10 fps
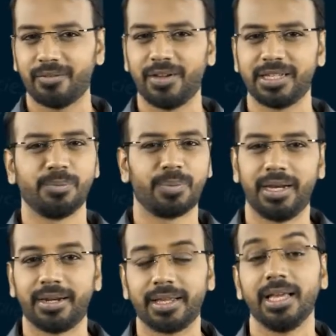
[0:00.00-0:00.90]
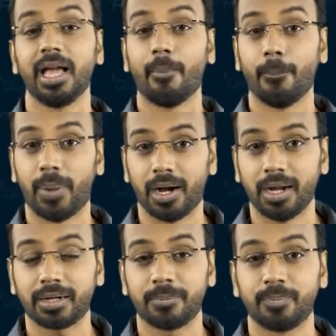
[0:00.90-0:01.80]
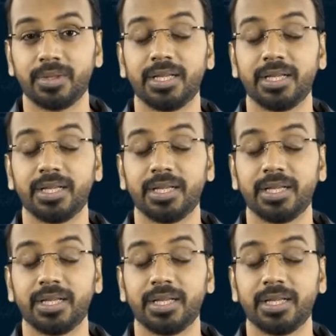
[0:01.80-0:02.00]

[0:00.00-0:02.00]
A very simple entry. But